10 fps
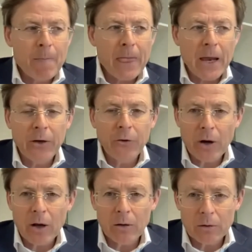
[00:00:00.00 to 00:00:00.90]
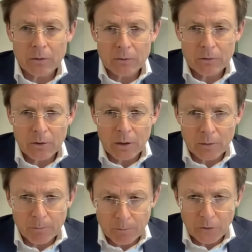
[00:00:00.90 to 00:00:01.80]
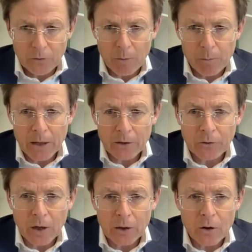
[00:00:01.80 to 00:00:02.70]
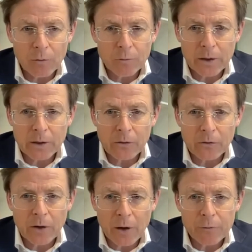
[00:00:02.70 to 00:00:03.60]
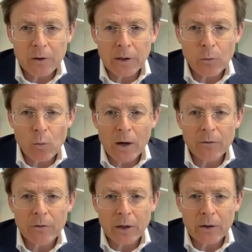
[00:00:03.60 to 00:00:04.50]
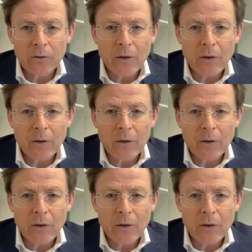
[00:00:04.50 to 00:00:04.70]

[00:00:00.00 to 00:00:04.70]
and Israel and the Israel-Palestine conflict is definitely one of these,